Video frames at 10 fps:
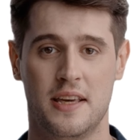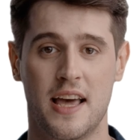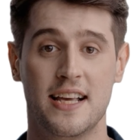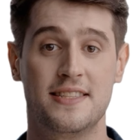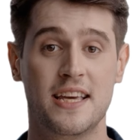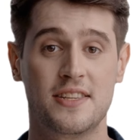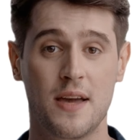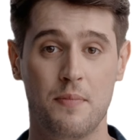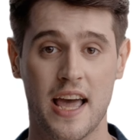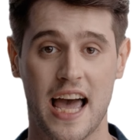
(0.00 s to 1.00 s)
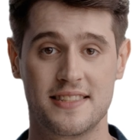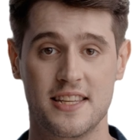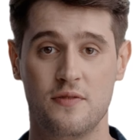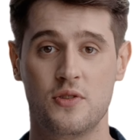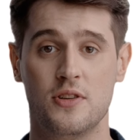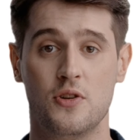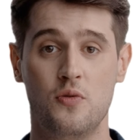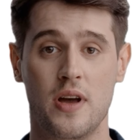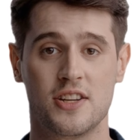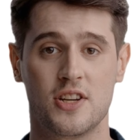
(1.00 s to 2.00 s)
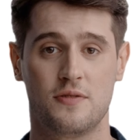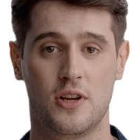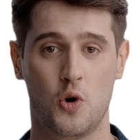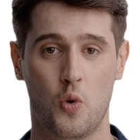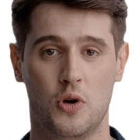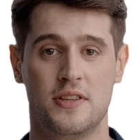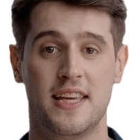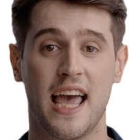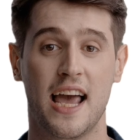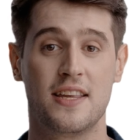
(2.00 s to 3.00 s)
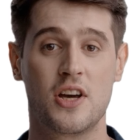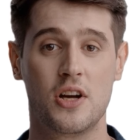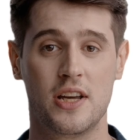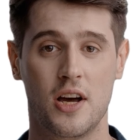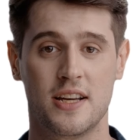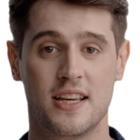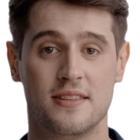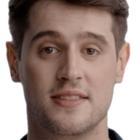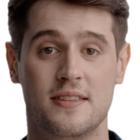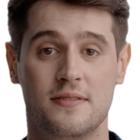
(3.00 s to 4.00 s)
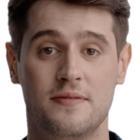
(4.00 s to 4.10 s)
It did that by asking for the duration of the course and target audience.